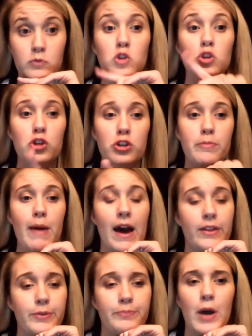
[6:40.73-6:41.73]
You do the
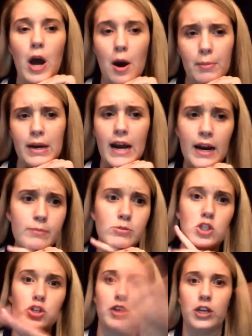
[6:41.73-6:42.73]
math. How many
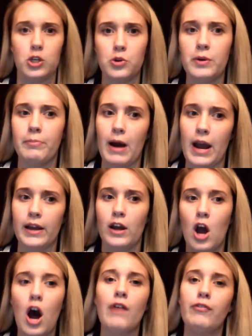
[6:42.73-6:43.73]
items do you think you can buy
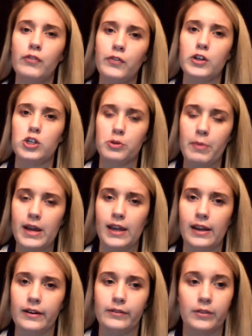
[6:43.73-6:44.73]
off of what you're
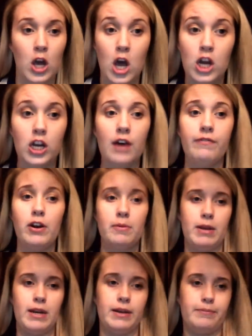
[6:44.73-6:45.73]
making? Not very
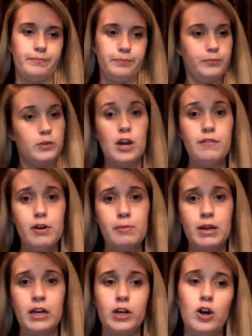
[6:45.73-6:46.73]
many. Not very
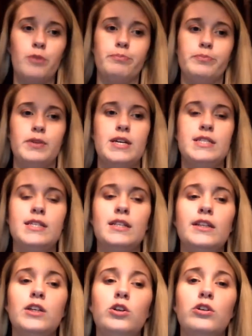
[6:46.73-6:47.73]
many at all. It's a
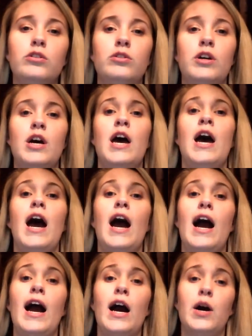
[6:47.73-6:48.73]
little
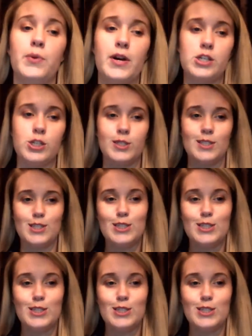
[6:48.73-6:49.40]
outrageous.